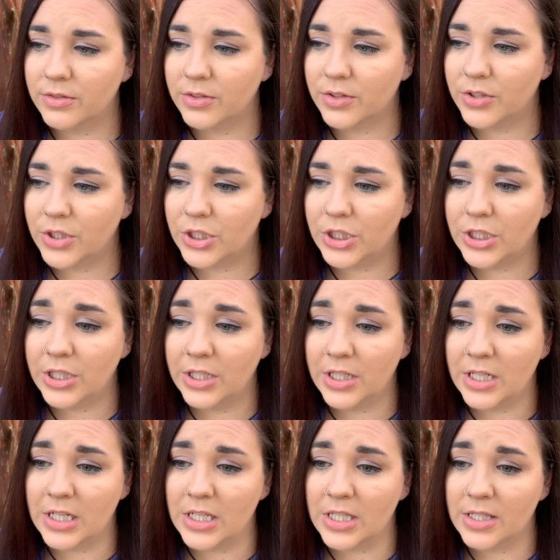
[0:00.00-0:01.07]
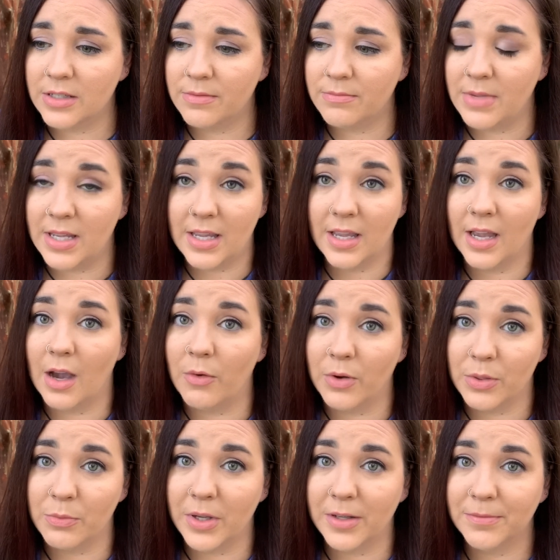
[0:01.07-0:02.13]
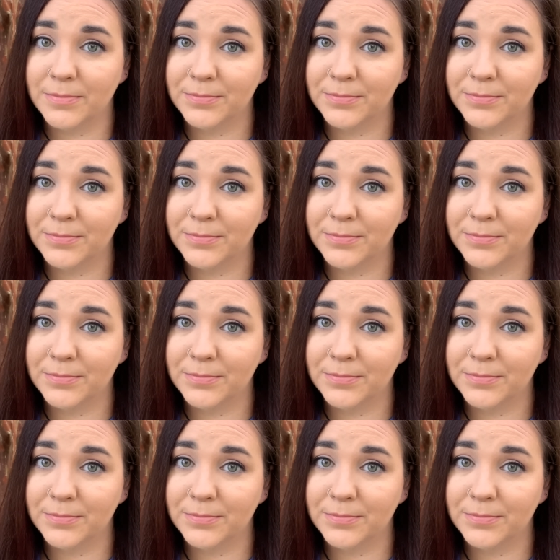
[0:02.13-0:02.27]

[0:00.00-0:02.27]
she is making out with me.